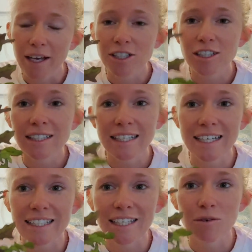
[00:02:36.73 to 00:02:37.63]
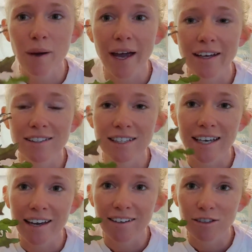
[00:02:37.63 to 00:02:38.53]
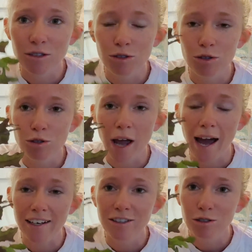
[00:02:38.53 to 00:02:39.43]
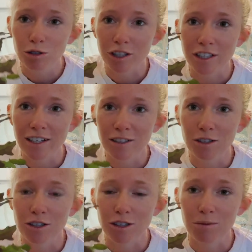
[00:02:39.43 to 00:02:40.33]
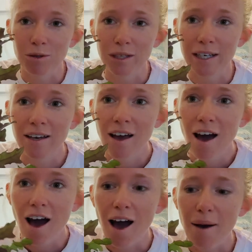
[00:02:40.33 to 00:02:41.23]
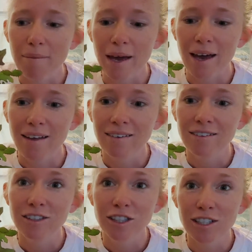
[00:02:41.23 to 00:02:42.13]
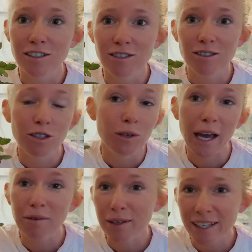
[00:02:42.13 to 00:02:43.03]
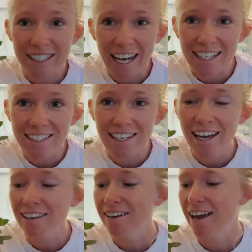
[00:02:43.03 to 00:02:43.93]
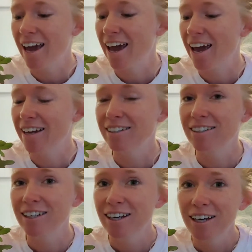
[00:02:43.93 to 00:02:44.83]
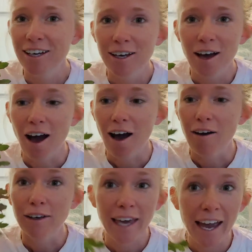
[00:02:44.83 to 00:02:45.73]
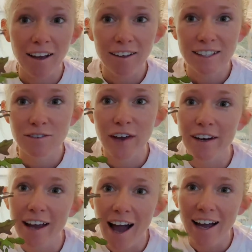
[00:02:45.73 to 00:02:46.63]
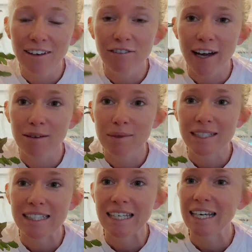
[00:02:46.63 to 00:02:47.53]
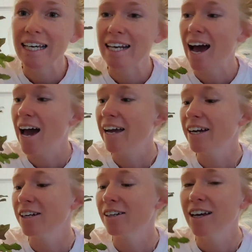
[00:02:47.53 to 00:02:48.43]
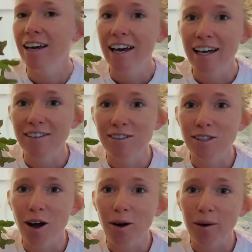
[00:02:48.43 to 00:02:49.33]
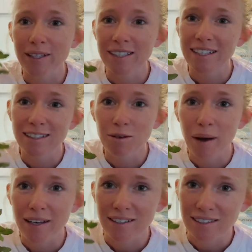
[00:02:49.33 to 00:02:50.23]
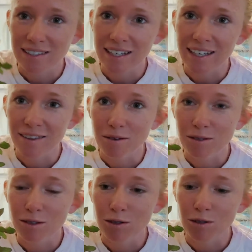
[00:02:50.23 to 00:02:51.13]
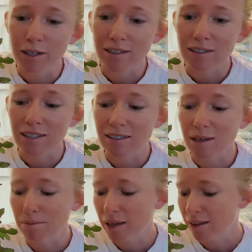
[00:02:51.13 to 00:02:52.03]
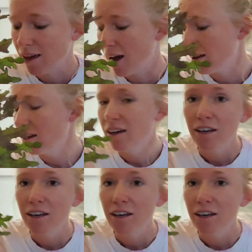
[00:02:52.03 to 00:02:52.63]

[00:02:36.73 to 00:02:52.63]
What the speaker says: It's just an easy way to get added nutrition into your smoothie. And just, you can't really taste it. And kale is very high in vitamin C and iron. And so it's an easy way to sneak in those nutrients in something that